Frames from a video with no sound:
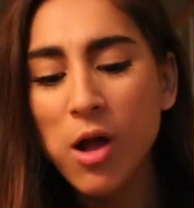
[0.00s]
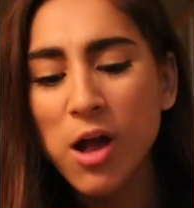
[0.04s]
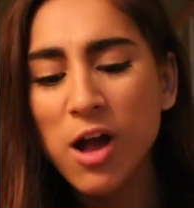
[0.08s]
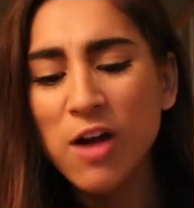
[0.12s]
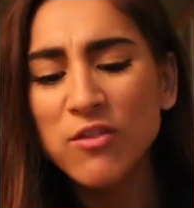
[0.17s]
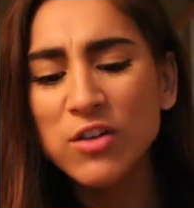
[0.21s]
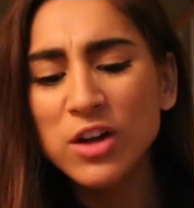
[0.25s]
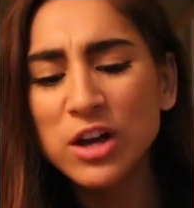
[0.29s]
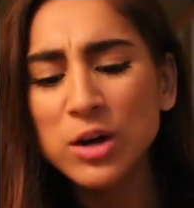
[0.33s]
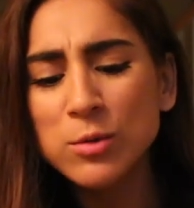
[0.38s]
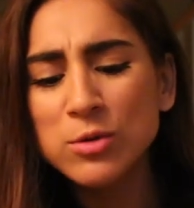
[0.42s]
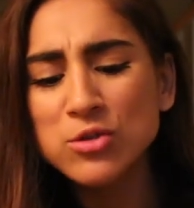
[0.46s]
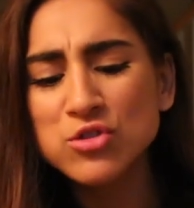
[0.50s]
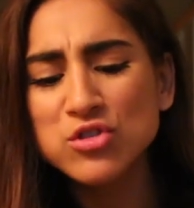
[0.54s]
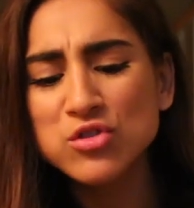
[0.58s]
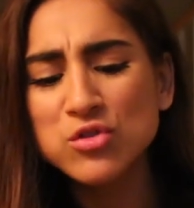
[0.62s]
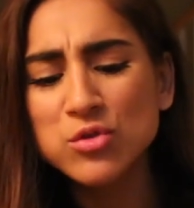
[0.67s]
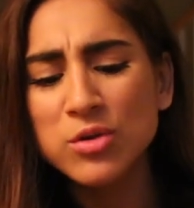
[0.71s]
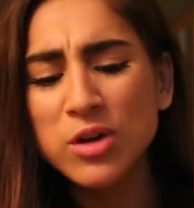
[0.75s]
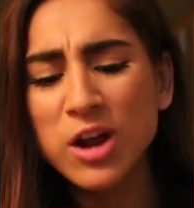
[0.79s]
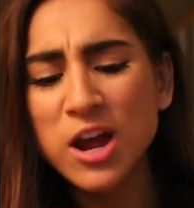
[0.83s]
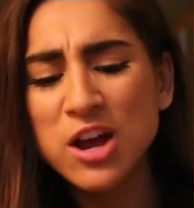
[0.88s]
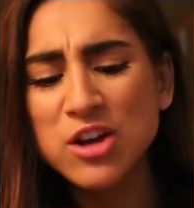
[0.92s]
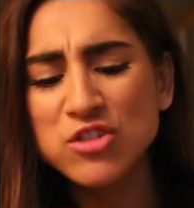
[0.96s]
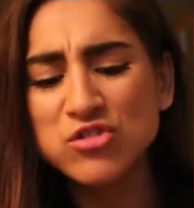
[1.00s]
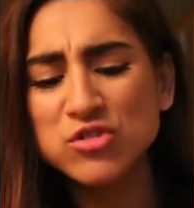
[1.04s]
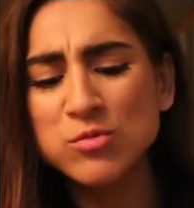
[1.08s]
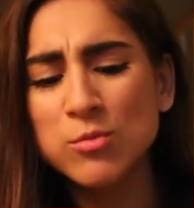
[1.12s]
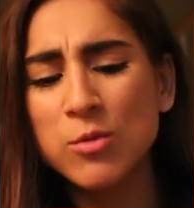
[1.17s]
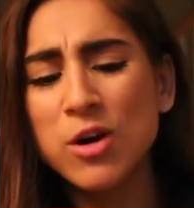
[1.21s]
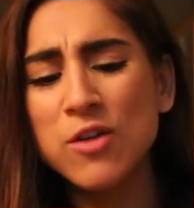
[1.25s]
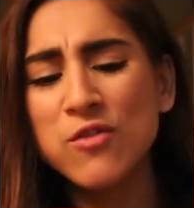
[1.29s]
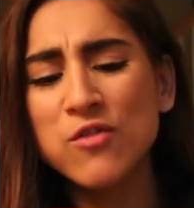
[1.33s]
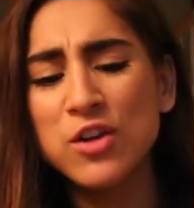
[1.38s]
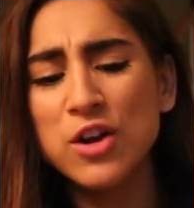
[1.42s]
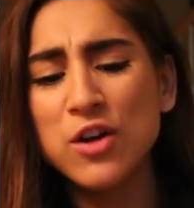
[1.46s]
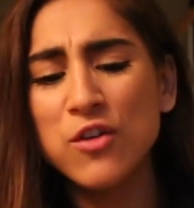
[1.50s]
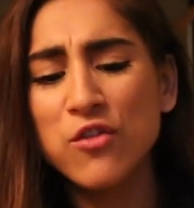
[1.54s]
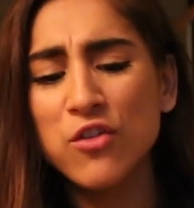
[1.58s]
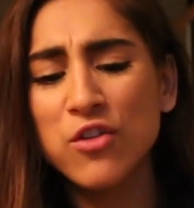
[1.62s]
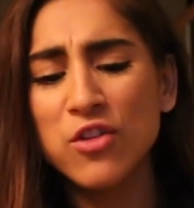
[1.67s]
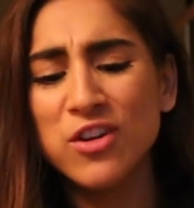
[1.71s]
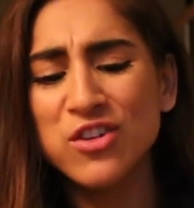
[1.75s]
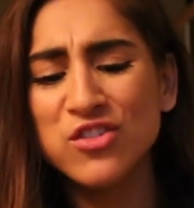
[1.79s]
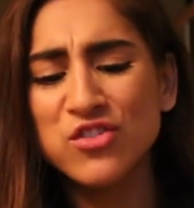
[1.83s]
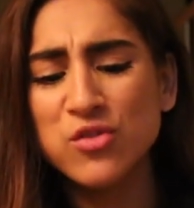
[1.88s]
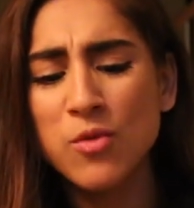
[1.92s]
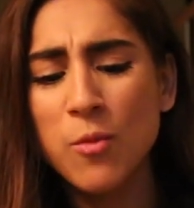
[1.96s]
I feel like we should do an ASMR video for
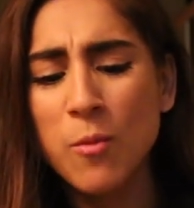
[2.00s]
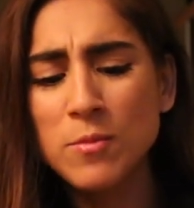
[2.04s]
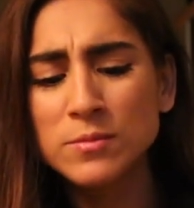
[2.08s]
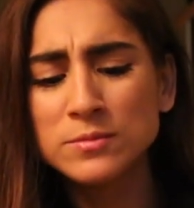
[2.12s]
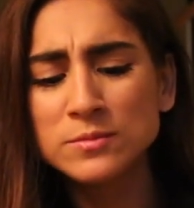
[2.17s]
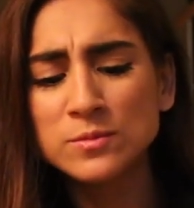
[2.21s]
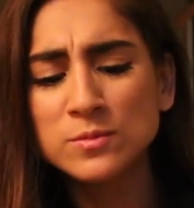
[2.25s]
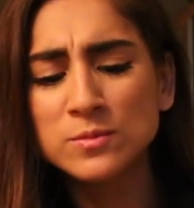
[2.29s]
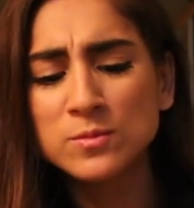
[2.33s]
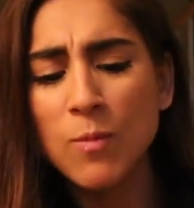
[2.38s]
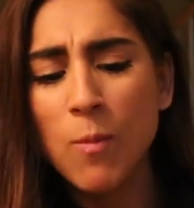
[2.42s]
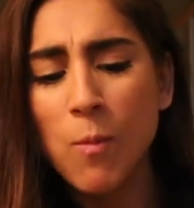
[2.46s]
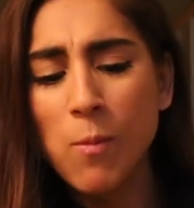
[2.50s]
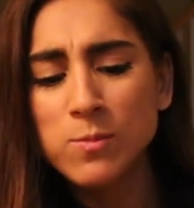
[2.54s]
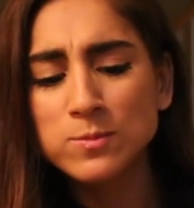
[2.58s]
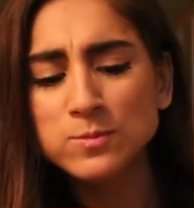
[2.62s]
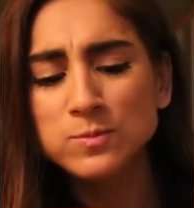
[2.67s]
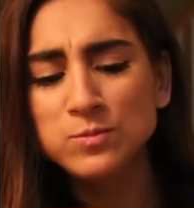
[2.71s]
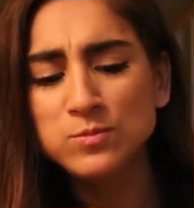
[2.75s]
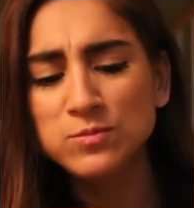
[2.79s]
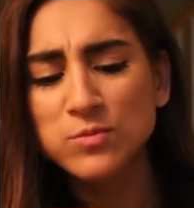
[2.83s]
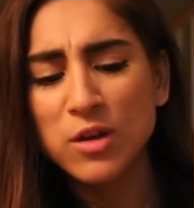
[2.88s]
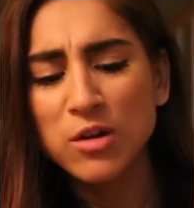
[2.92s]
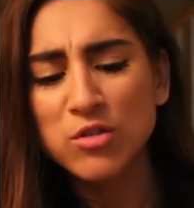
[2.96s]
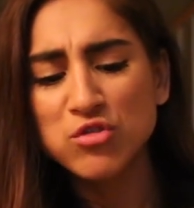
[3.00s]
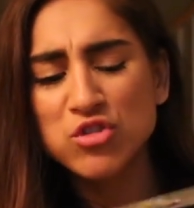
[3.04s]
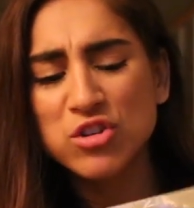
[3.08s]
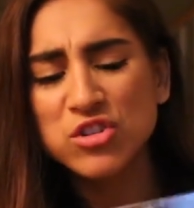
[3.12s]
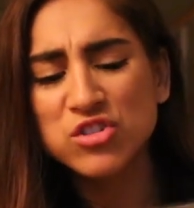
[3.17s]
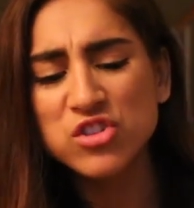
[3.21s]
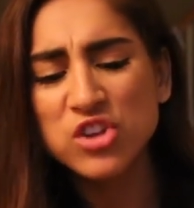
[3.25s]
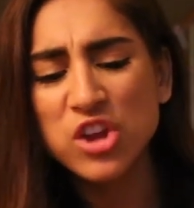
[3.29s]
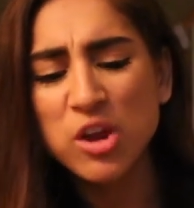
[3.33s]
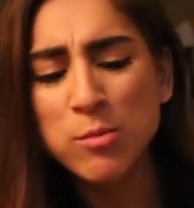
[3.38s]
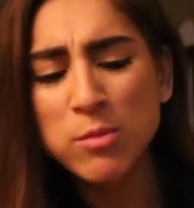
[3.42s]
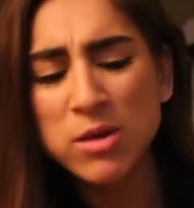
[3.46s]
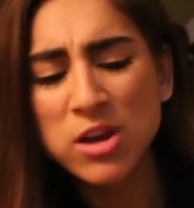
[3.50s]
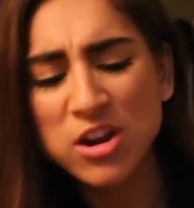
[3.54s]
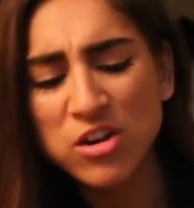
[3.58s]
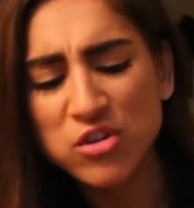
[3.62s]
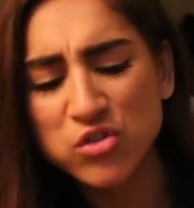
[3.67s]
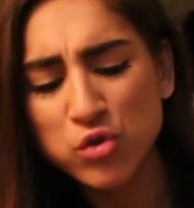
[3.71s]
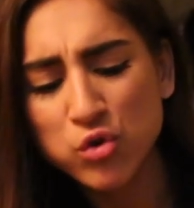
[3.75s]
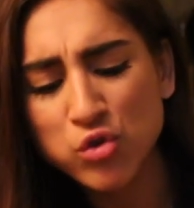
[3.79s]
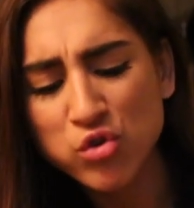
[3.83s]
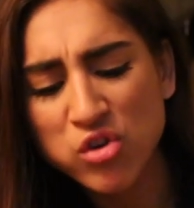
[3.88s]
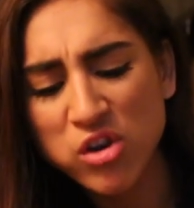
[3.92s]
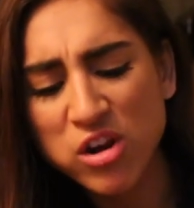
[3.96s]
this, just to give me an
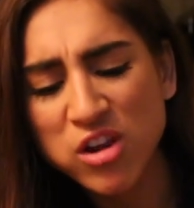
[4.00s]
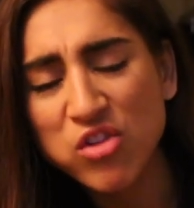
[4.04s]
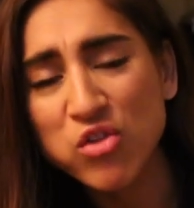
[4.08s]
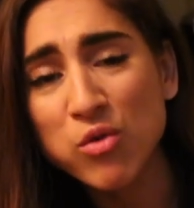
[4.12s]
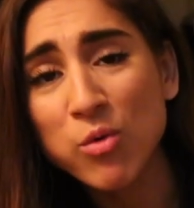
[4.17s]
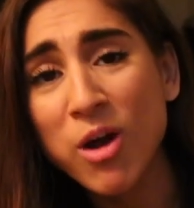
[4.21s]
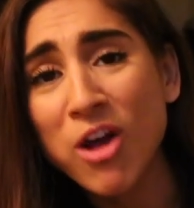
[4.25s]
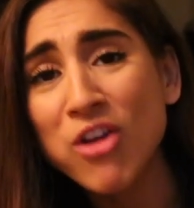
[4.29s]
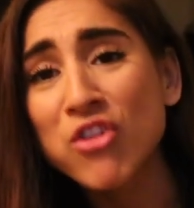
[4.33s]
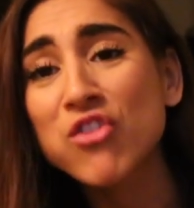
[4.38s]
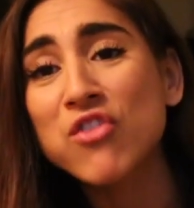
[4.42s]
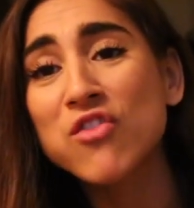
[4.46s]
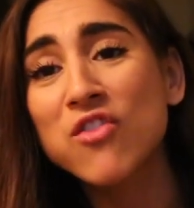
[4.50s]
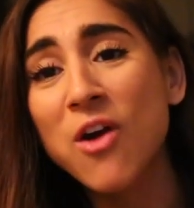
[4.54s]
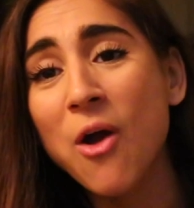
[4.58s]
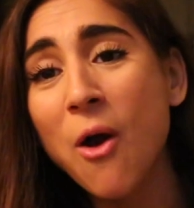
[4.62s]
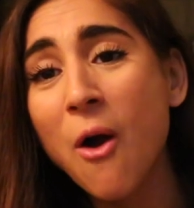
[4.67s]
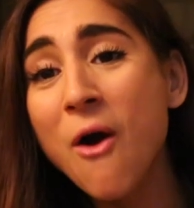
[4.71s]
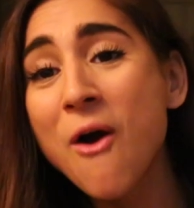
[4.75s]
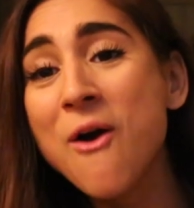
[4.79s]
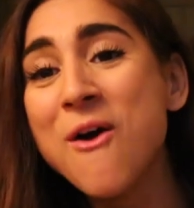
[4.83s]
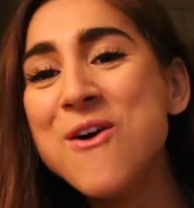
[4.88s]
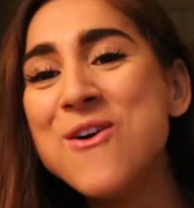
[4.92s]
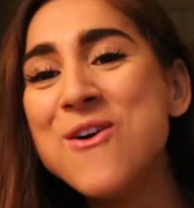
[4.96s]
excuse to eat the rest of it.